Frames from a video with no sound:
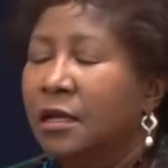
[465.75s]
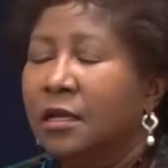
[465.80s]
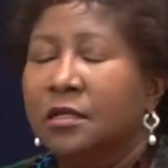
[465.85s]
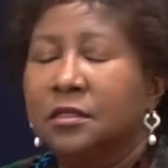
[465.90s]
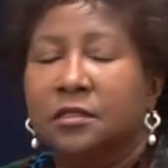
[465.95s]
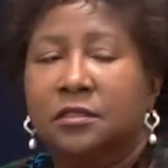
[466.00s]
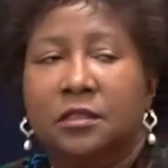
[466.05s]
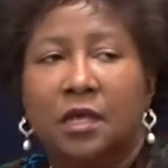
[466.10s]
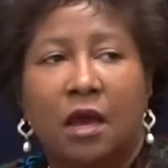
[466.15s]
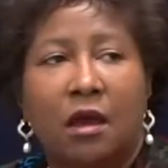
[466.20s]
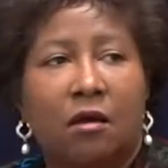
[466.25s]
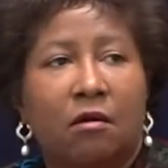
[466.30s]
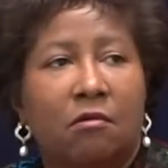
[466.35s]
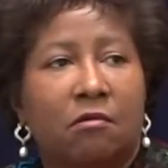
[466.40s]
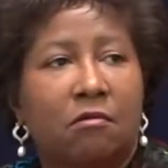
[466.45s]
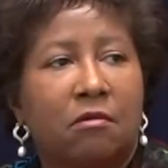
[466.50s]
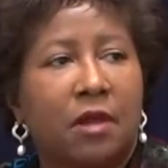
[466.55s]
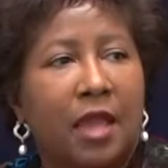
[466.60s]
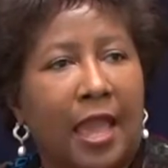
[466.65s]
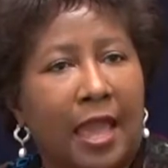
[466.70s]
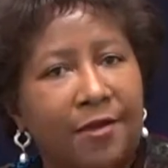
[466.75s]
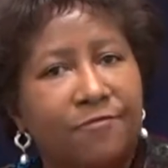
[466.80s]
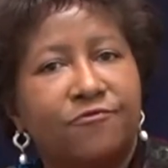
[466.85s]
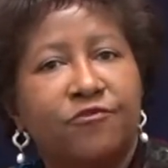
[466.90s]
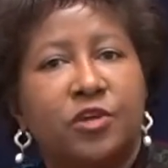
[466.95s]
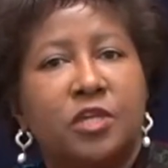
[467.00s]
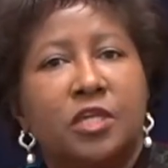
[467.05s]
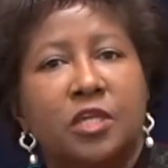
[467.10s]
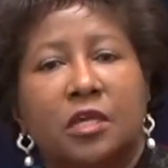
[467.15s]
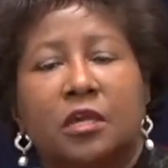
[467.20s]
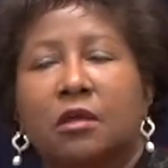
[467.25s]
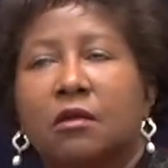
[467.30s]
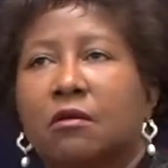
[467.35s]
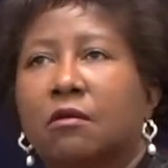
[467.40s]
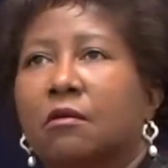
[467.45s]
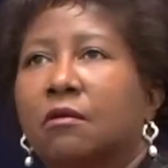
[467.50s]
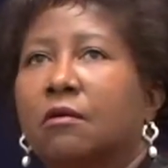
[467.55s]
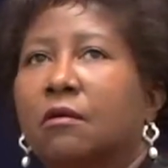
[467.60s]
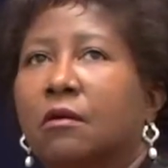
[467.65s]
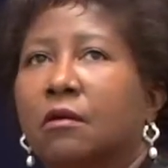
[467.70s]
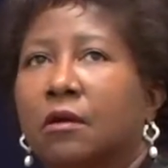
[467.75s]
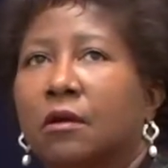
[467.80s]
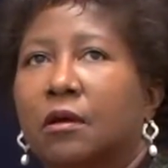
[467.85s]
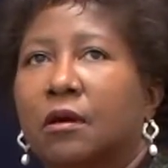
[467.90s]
So every year